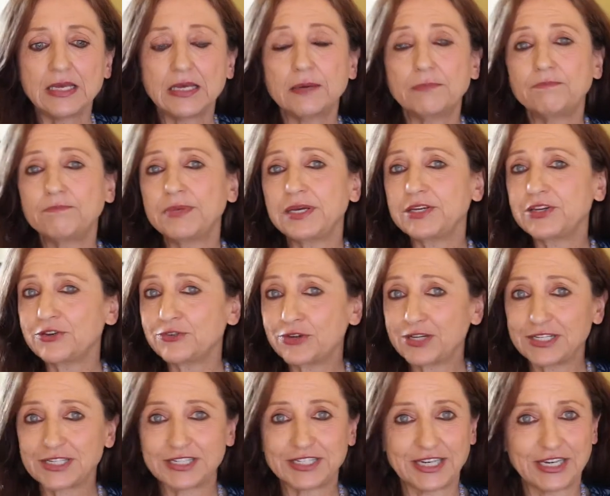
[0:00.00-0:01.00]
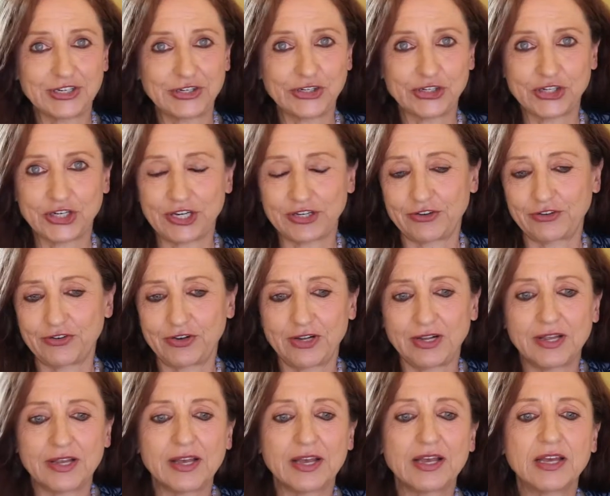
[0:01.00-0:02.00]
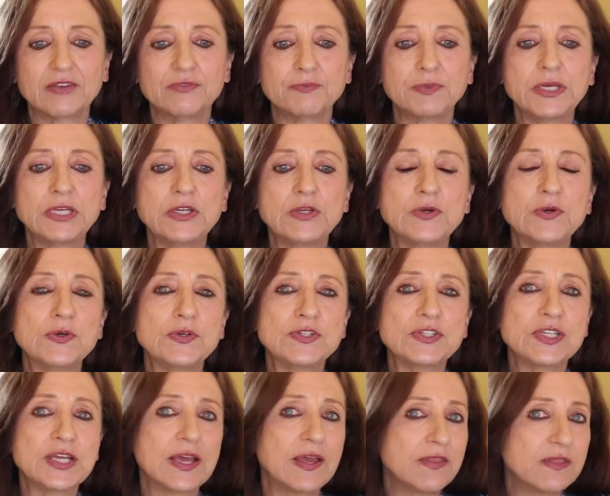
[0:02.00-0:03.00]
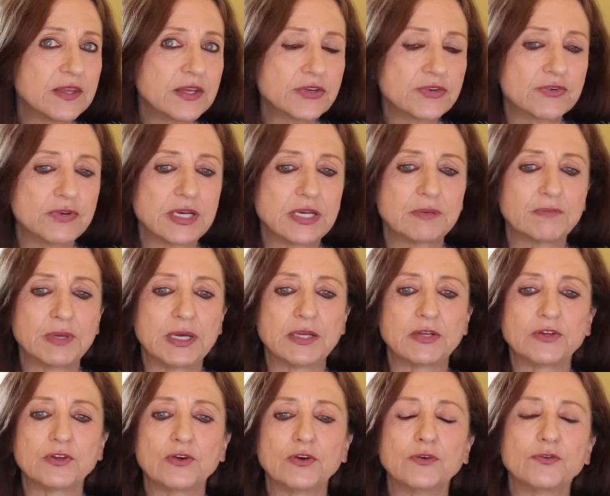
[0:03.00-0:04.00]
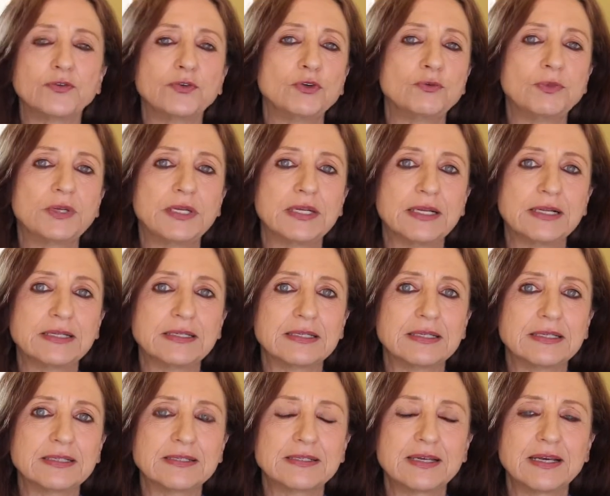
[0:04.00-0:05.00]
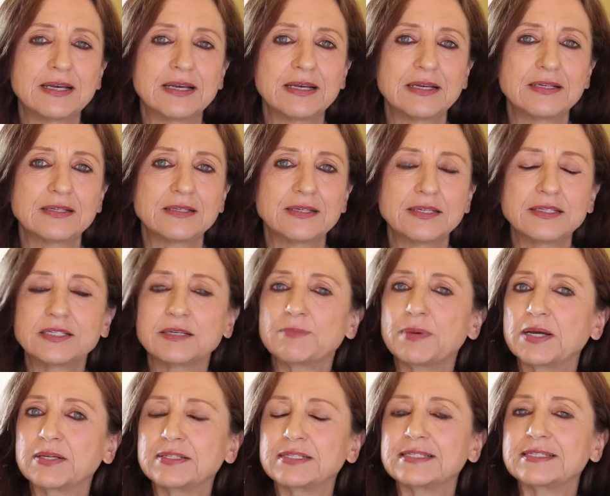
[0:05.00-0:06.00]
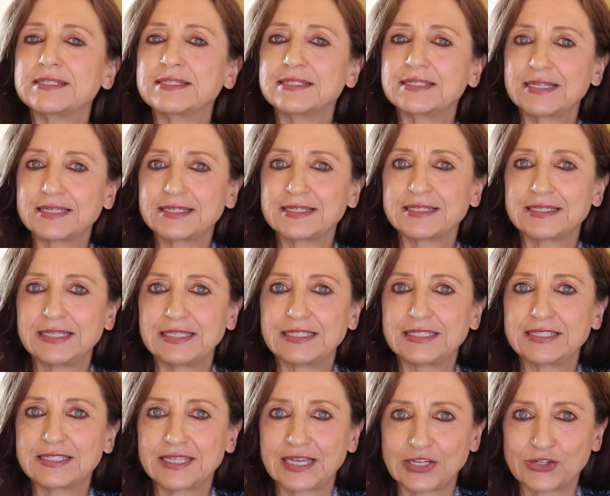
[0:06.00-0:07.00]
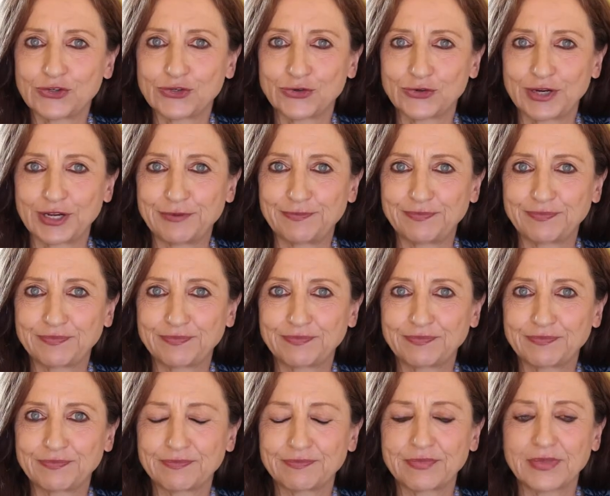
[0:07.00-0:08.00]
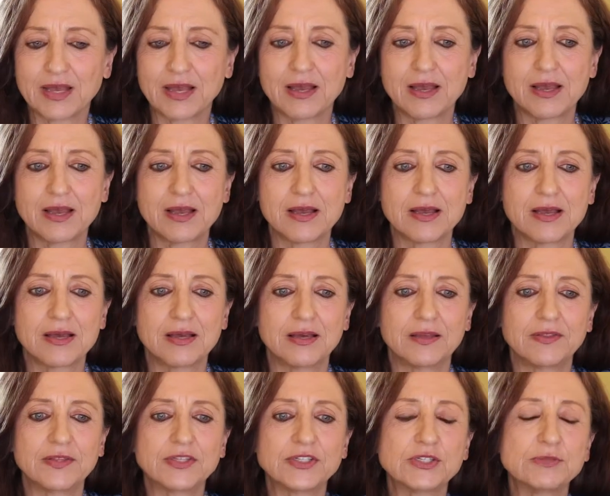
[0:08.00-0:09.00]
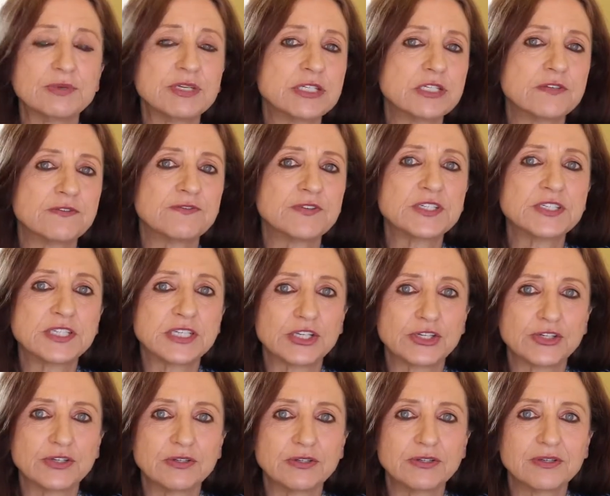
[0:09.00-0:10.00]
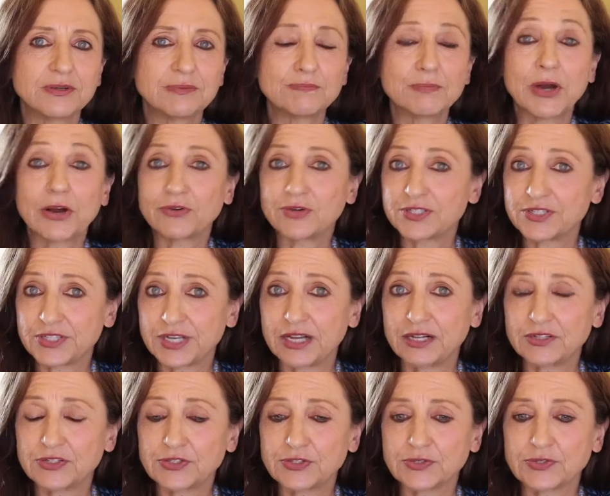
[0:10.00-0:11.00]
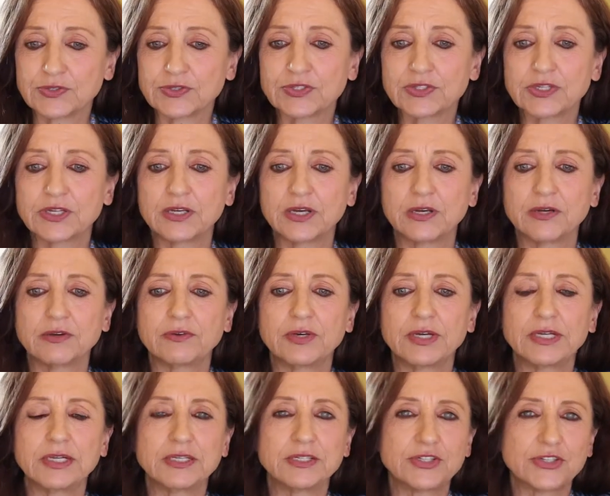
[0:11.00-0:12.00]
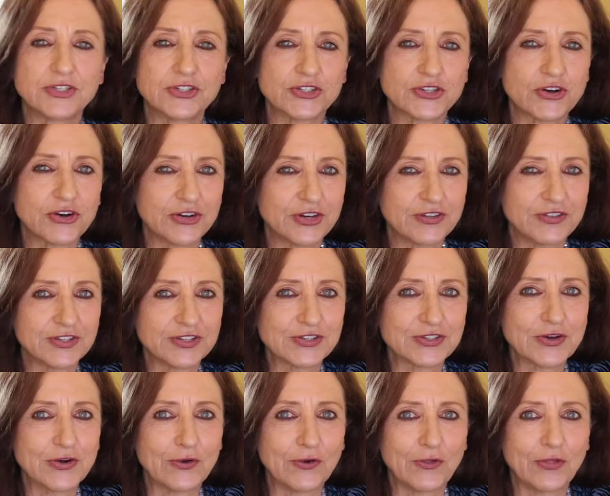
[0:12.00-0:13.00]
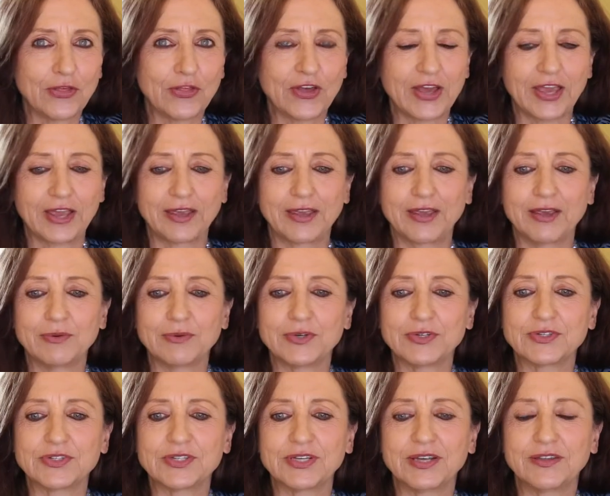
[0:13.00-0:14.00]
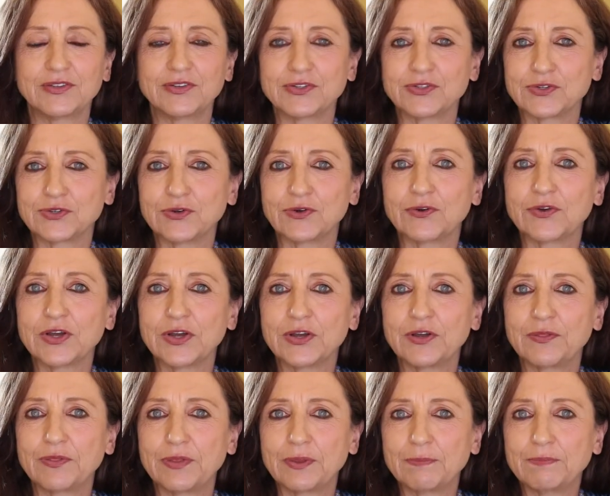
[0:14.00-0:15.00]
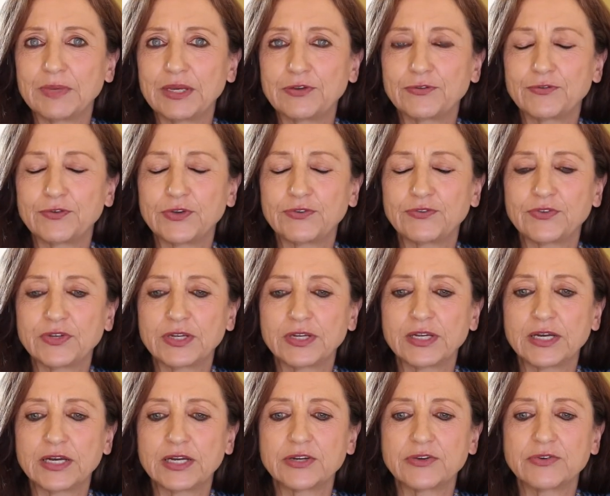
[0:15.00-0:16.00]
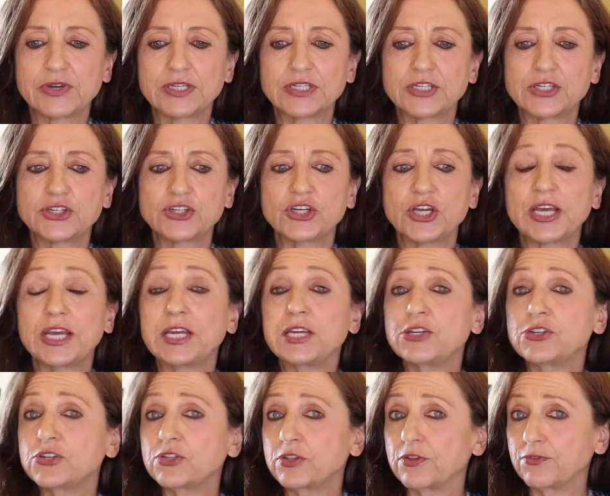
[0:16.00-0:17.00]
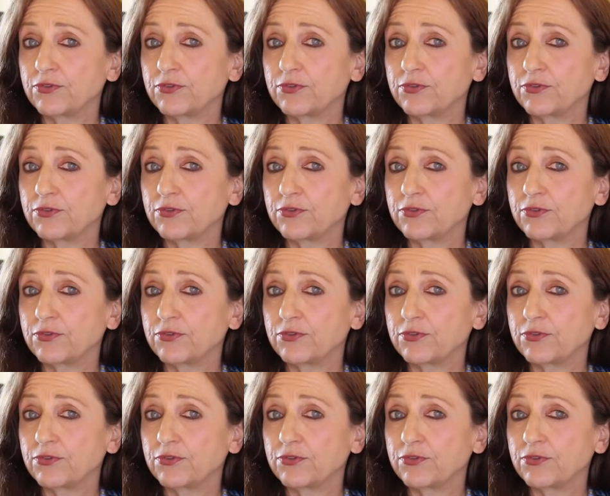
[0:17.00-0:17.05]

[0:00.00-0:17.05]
Minerals in general have been used in the treatment of human illness since about the 16th century. The Swiss physician Paracelsus really started this whole thing. He was in the sort of the mid 1500s, changed the